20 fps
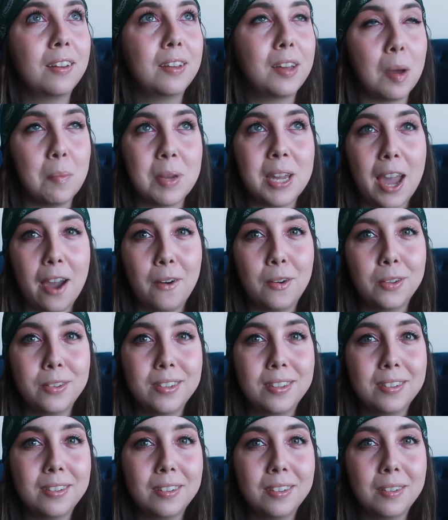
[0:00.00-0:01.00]
coming
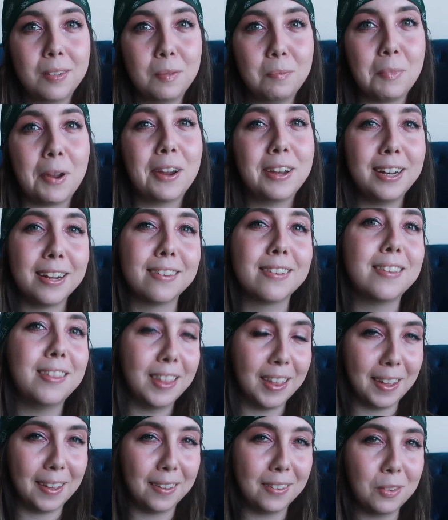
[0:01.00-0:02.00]
out, Marionette's
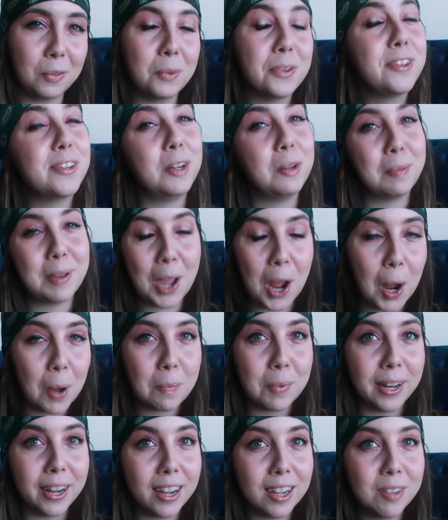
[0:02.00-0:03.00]
things will still be
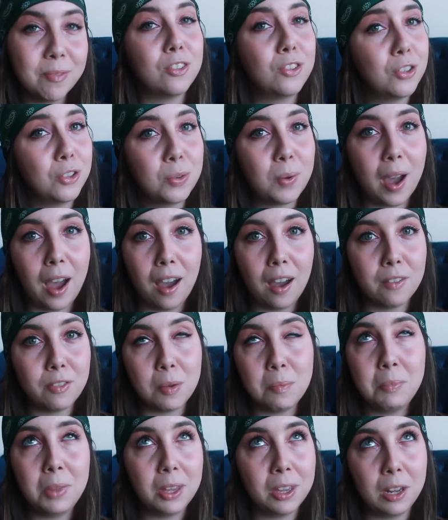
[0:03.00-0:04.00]
happening. I do have
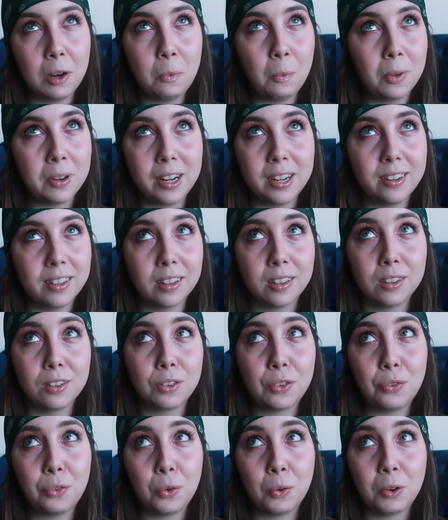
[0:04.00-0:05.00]
a million and one
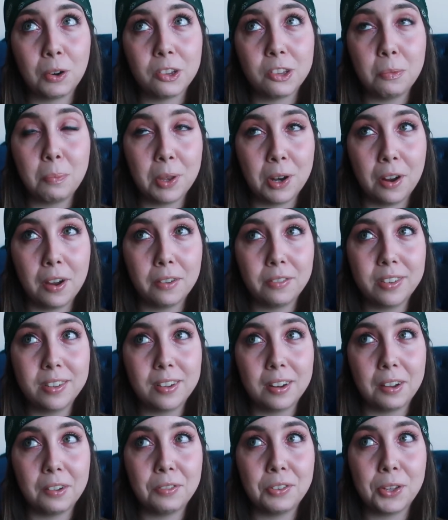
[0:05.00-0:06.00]
ideas for spin-off
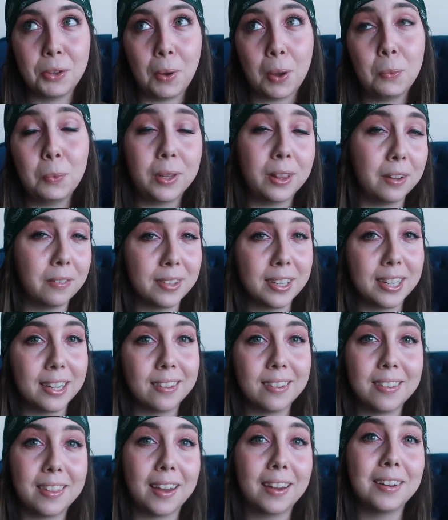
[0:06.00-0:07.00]
stuff, so I would love to
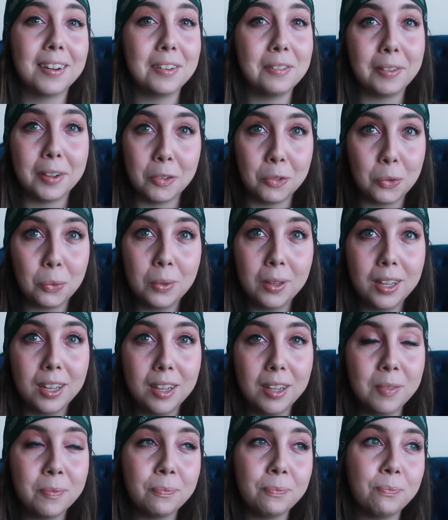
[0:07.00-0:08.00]
get to that
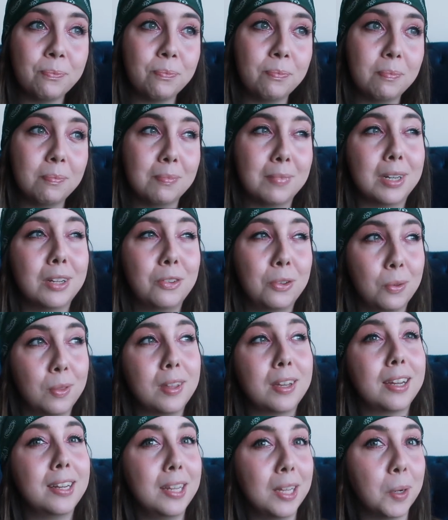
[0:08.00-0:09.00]
eventually, but I do
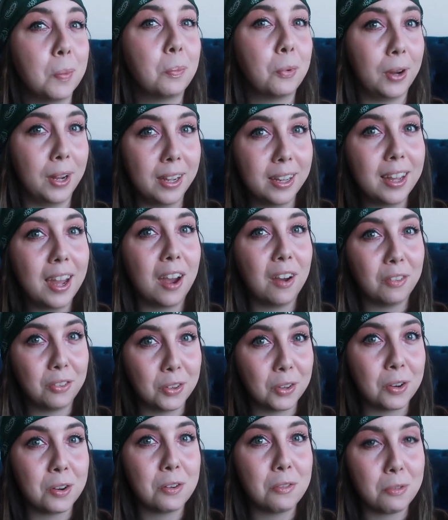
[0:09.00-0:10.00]
think I need a break
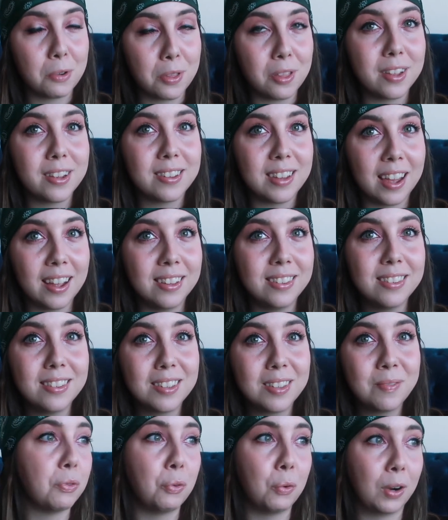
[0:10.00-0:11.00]
after Ruthless
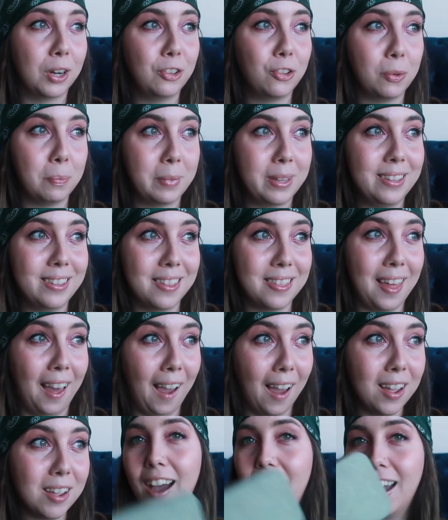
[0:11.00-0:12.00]
ends before I jump into
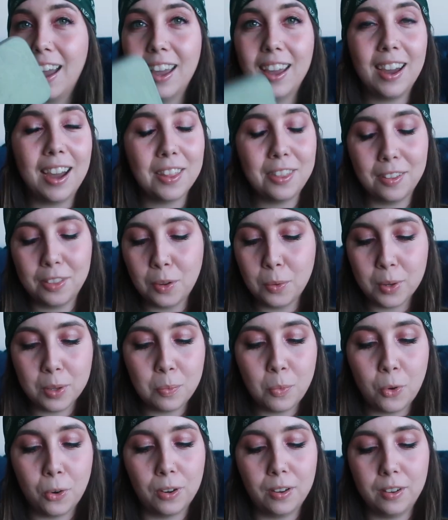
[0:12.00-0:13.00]
that. I thought there was
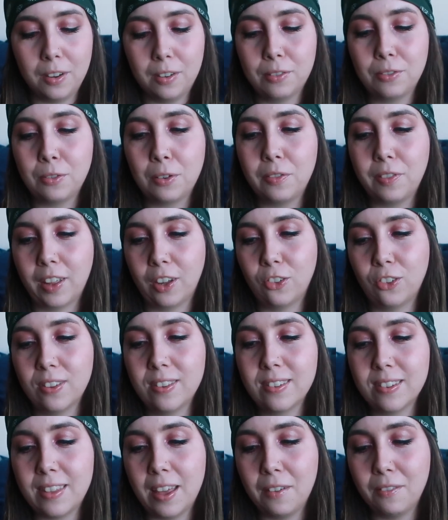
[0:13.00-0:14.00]
more of
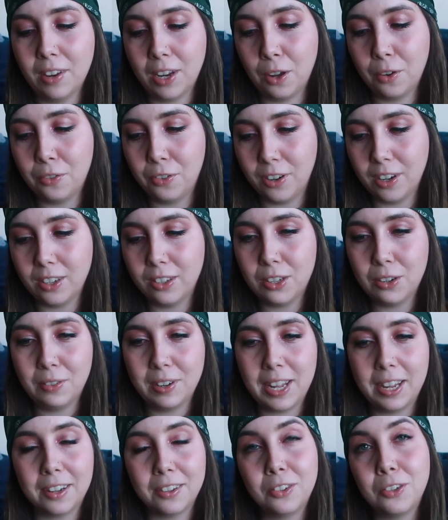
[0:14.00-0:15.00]
reflections in that video for us to
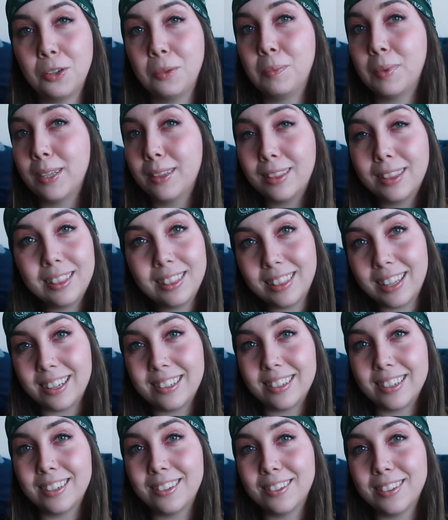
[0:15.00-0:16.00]
react to, but
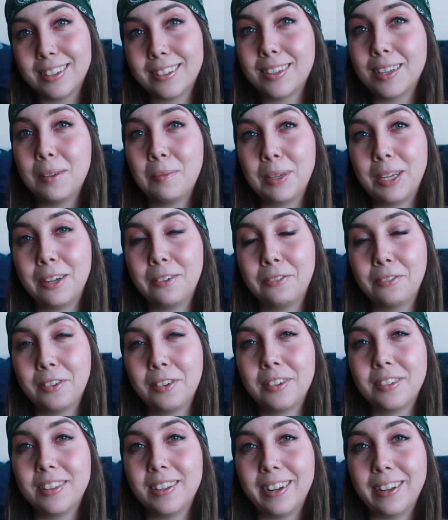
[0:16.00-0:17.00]
that's it. So that's gonna be it
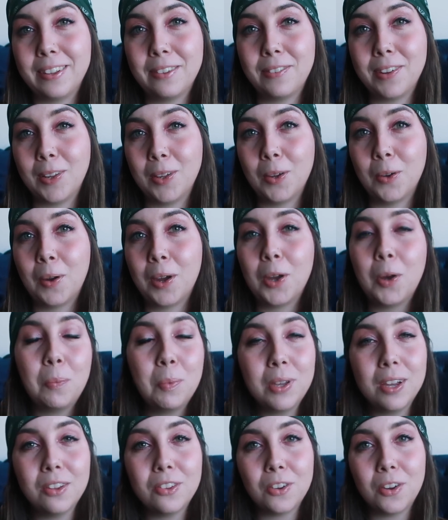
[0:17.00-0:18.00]
for today's video. I hope
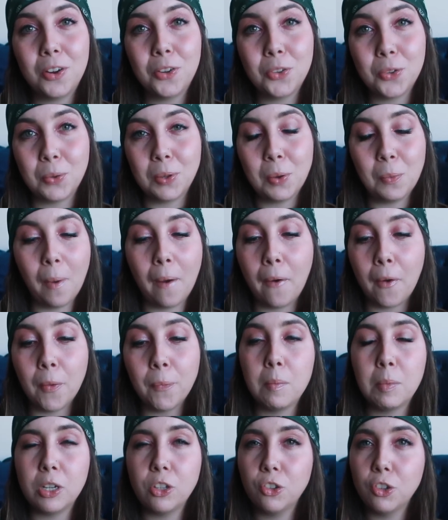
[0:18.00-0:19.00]
you guys are all doing well.
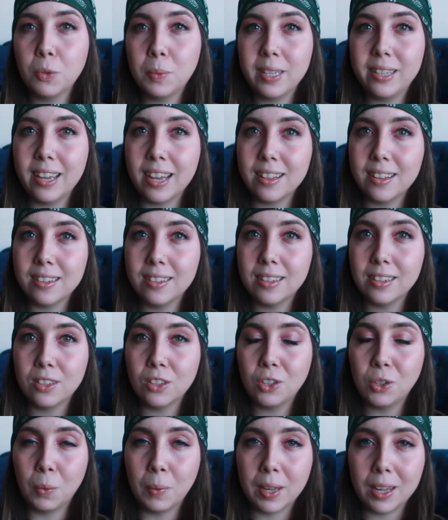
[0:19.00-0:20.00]
I'm not sure what day this is
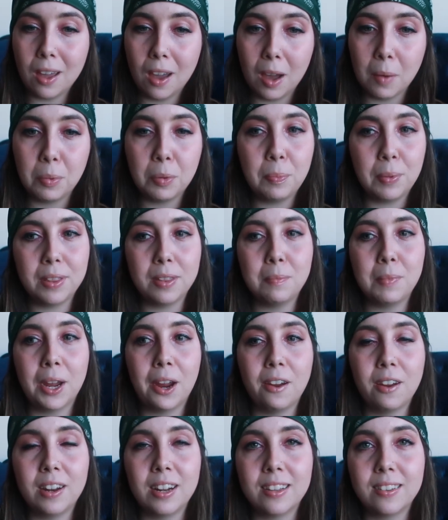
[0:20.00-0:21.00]
going up, but the
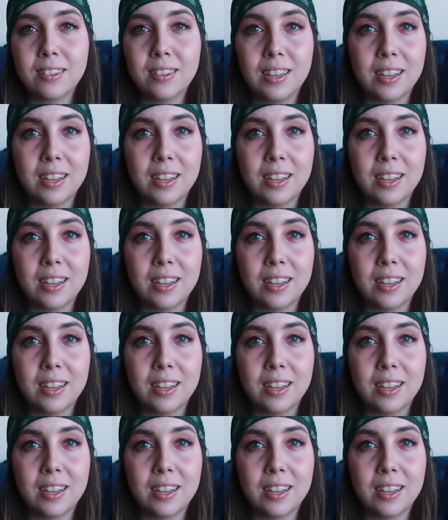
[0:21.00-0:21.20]
Marionettes